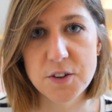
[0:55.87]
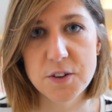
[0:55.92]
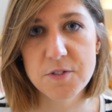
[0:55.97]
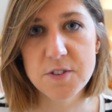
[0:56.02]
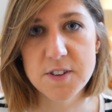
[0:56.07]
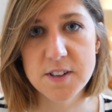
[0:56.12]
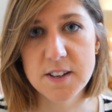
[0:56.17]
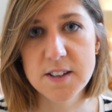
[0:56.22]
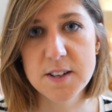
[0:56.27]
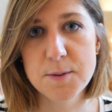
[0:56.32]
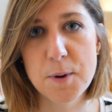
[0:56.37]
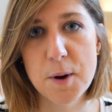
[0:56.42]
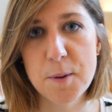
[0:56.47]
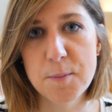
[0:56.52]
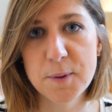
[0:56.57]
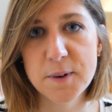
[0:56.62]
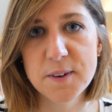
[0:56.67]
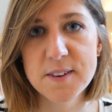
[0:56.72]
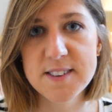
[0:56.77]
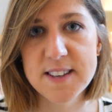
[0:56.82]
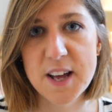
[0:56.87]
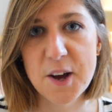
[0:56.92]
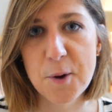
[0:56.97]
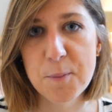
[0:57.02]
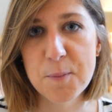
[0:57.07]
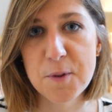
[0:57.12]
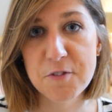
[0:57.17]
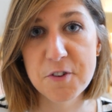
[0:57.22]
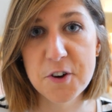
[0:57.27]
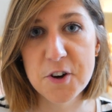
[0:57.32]
the physics department set
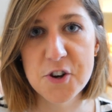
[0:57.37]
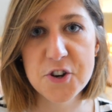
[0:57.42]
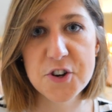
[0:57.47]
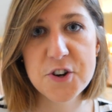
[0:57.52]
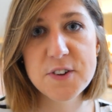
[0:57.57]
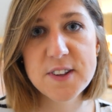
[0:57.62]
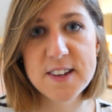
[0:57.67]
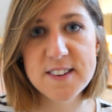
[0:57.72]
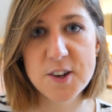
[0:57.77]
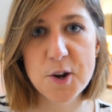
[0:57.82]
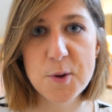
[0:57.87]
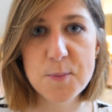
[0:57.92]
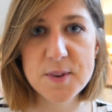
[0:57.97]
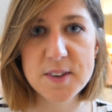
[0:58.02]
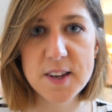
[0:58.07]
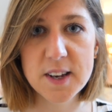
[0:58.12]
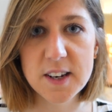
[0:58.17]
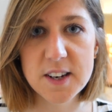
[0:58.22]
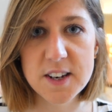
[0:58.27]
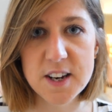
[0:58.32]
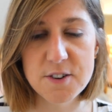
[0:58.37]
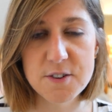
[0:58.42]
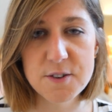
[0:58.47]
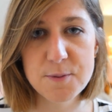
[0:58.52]
up the first year and they set up the second year.